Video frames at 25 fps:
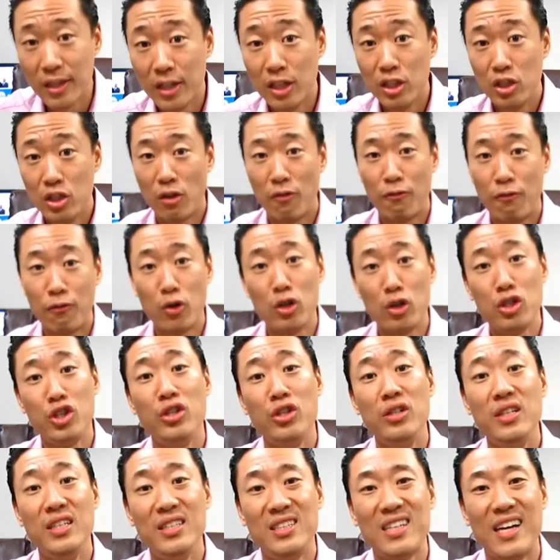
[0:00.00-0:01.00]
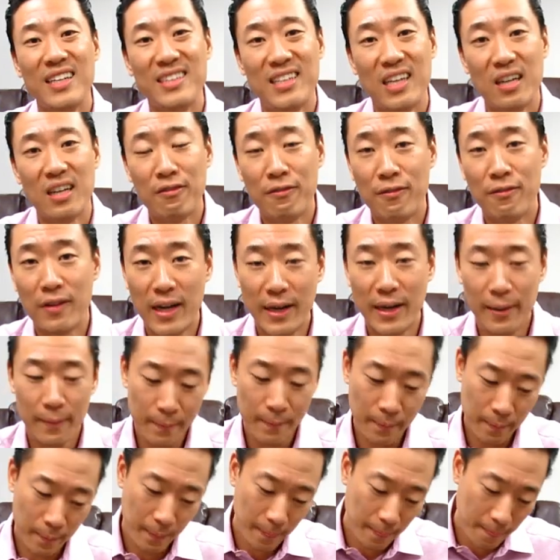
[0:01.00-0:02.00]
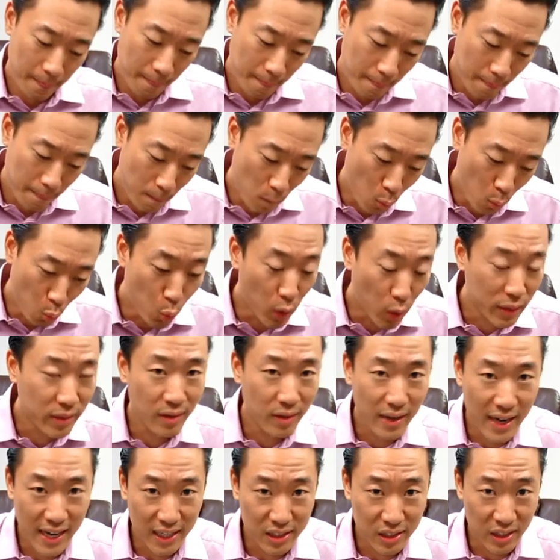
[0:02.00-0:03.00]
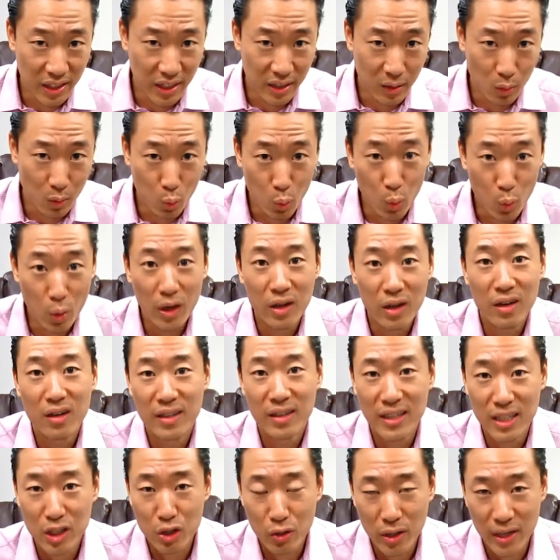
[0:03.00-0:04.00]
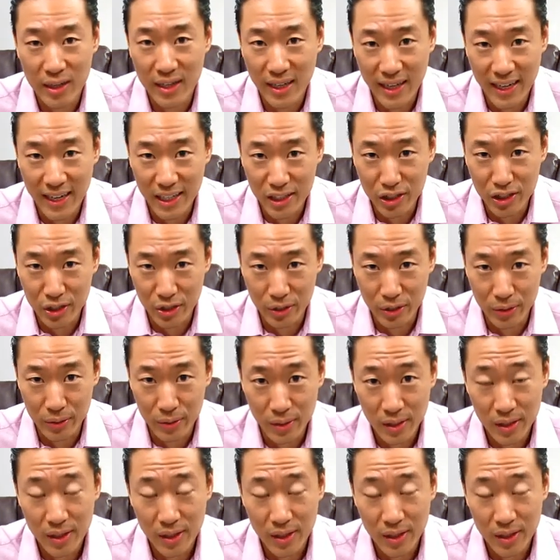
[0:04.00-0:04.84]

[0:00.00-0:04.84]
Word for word: So first you need to identify what they're asking. What are they trying to ask you?